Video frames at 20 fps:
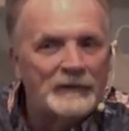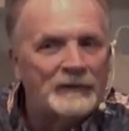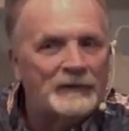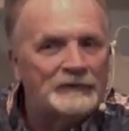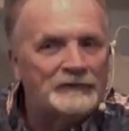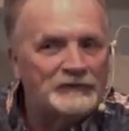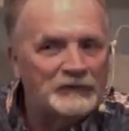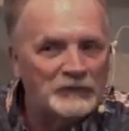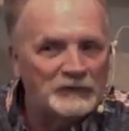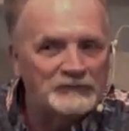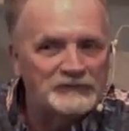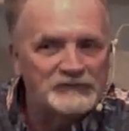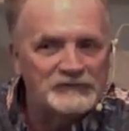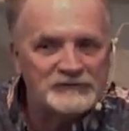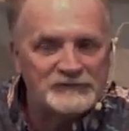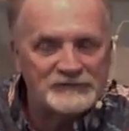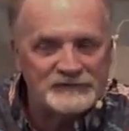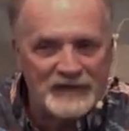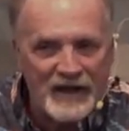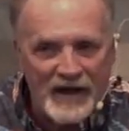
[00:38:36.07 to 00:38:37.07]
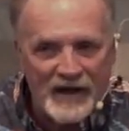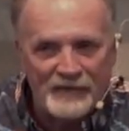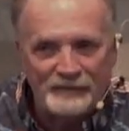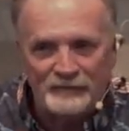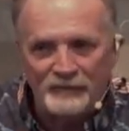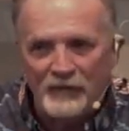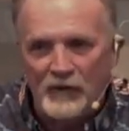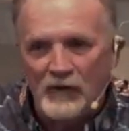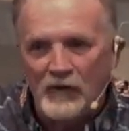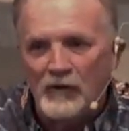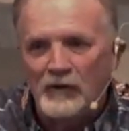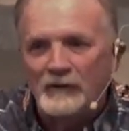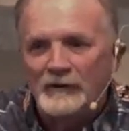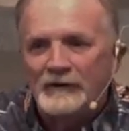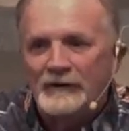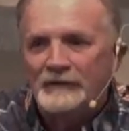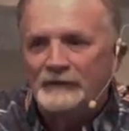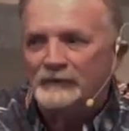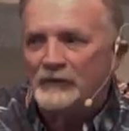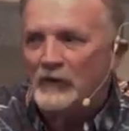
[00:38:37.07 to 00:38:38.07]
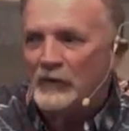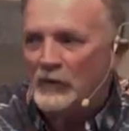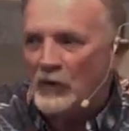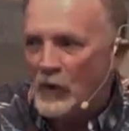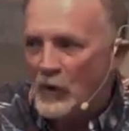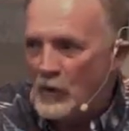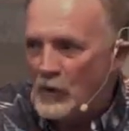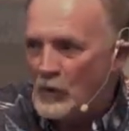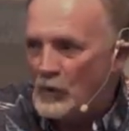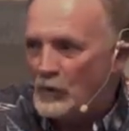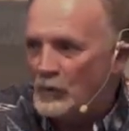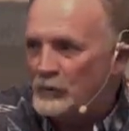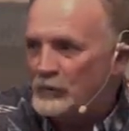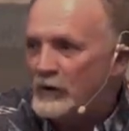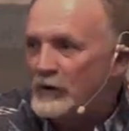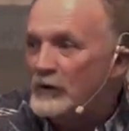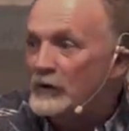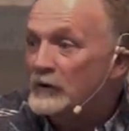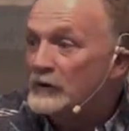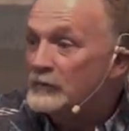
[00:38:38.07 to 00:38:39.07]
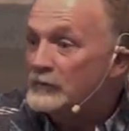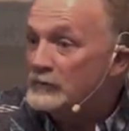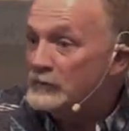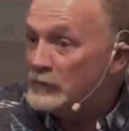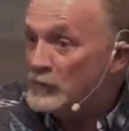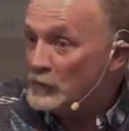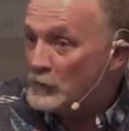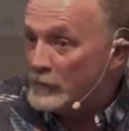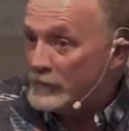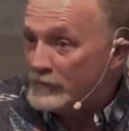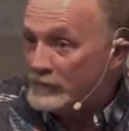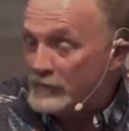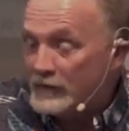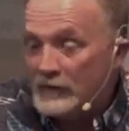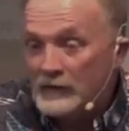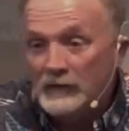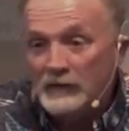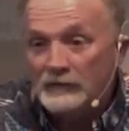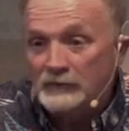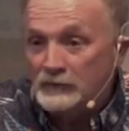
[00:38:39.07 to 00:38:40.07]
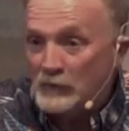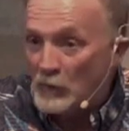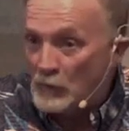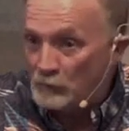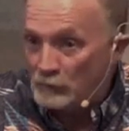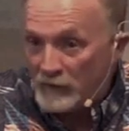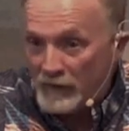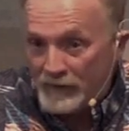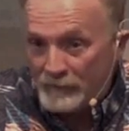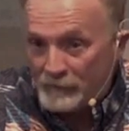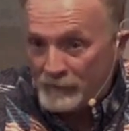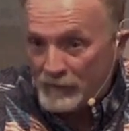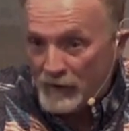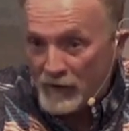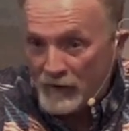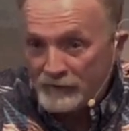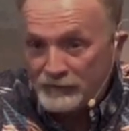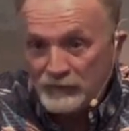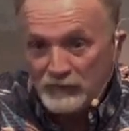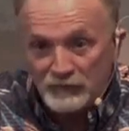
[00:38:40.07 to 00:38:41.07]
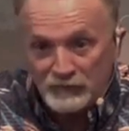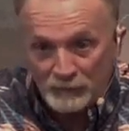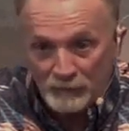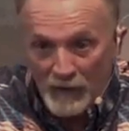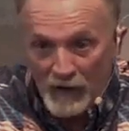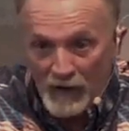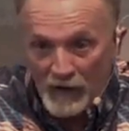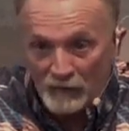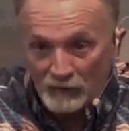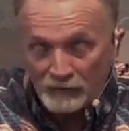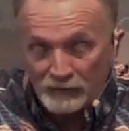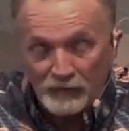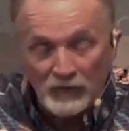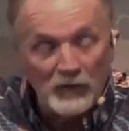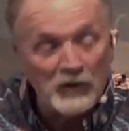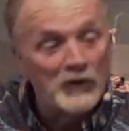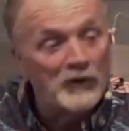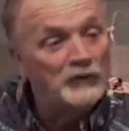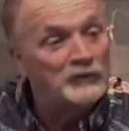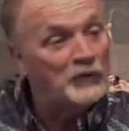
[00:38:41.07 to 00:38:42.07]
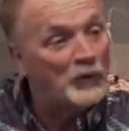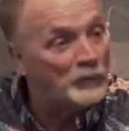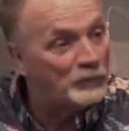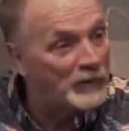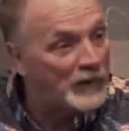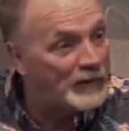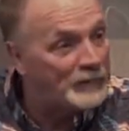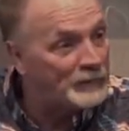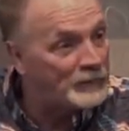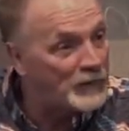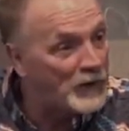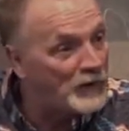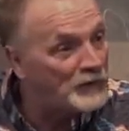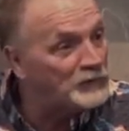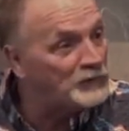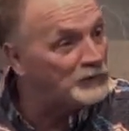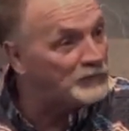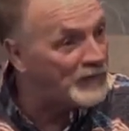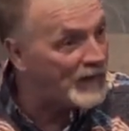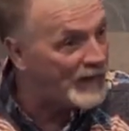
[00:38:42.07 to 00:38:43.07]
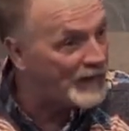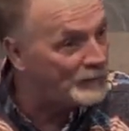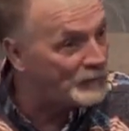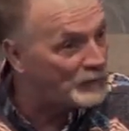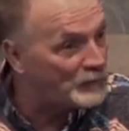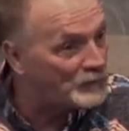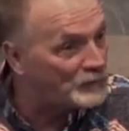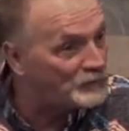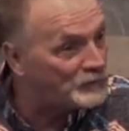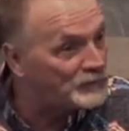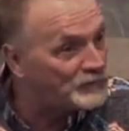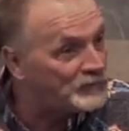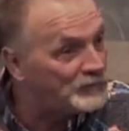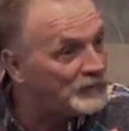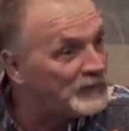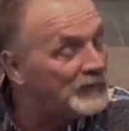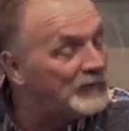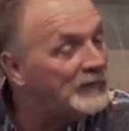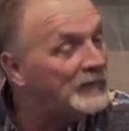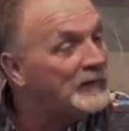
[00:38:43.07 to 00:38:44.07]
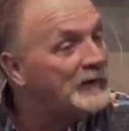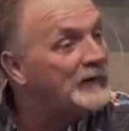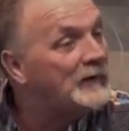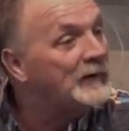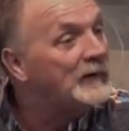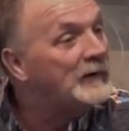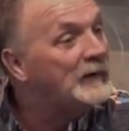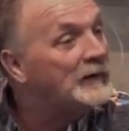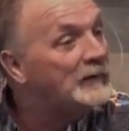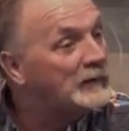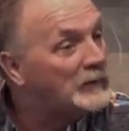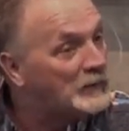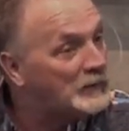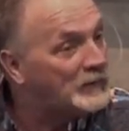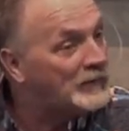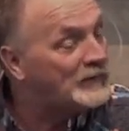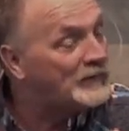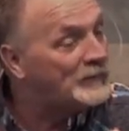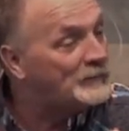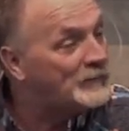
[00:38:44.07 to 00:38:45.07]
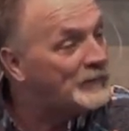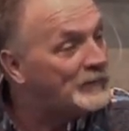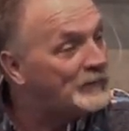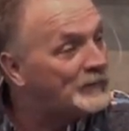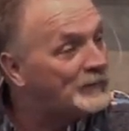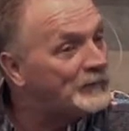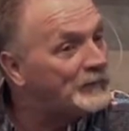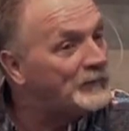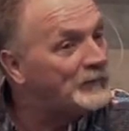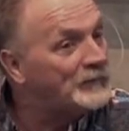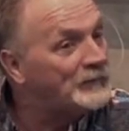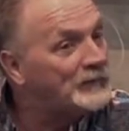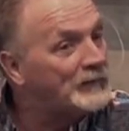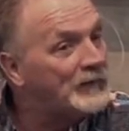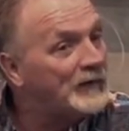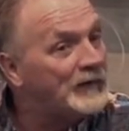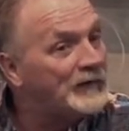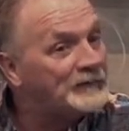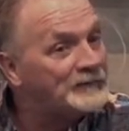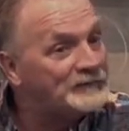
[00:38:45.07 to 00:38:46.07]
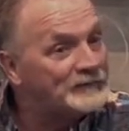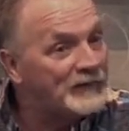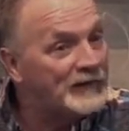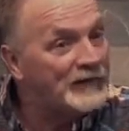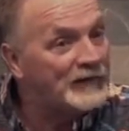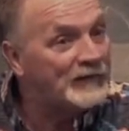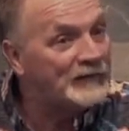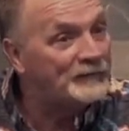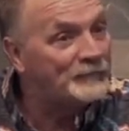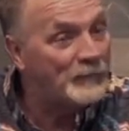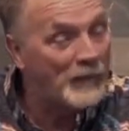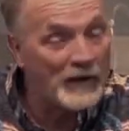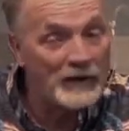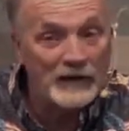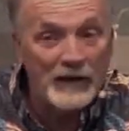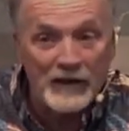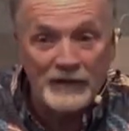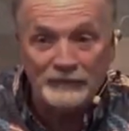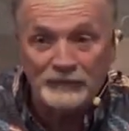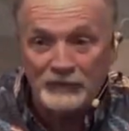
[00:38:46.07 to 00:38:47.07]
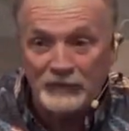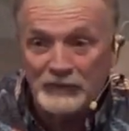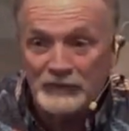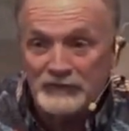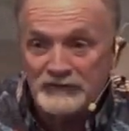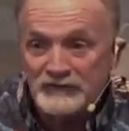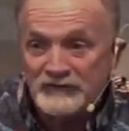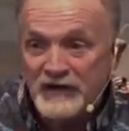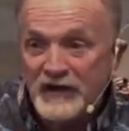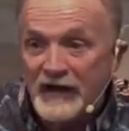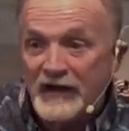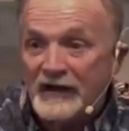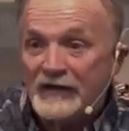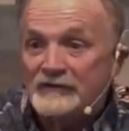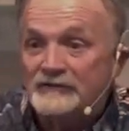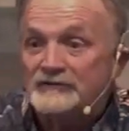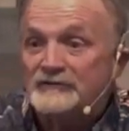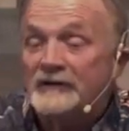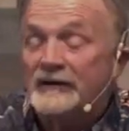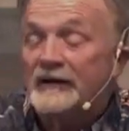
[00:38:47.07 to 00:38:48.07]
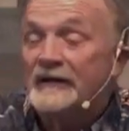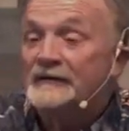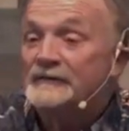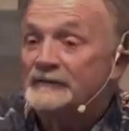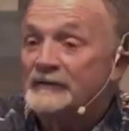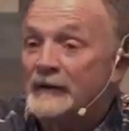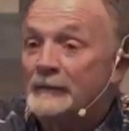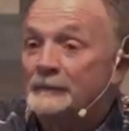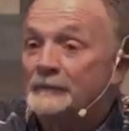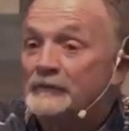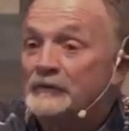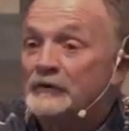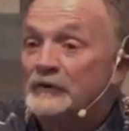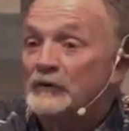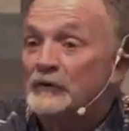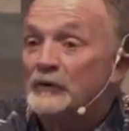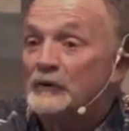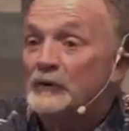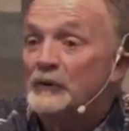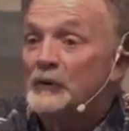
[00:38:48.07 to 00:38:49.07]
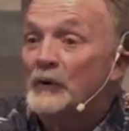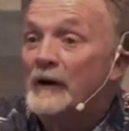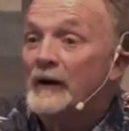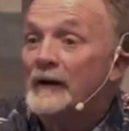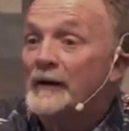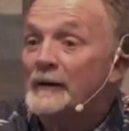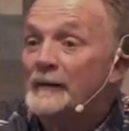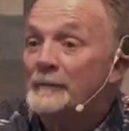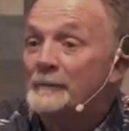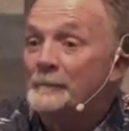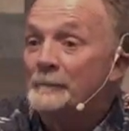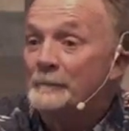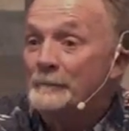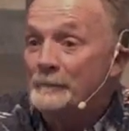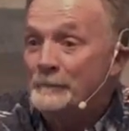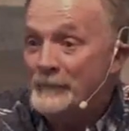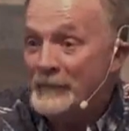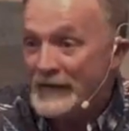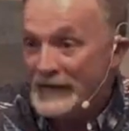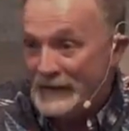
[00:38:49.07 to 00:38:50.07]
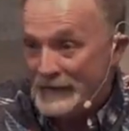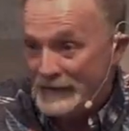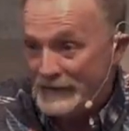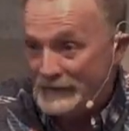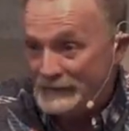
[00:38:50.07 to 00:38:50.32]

The church's downfall is our own doing. Don't blame it on your spouse. Don't blame it on your neighbors. Look in the mirror and say, if my life's going to change, it's up to me.